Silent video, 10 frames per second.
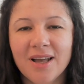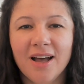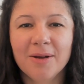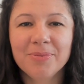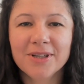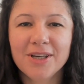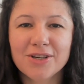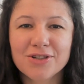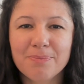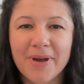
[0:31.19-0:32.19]

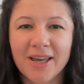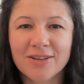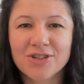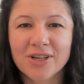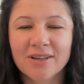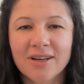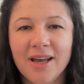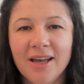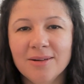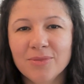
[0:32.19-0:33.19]
application packaging,
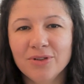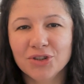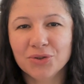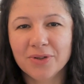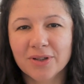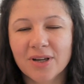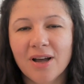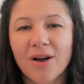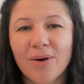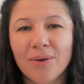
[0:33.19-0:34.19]
and monitoring
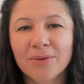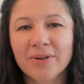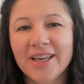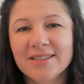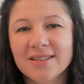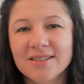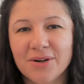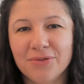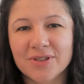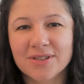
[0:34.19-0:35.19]
all as a
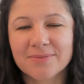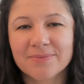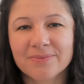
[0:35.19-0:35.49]
service.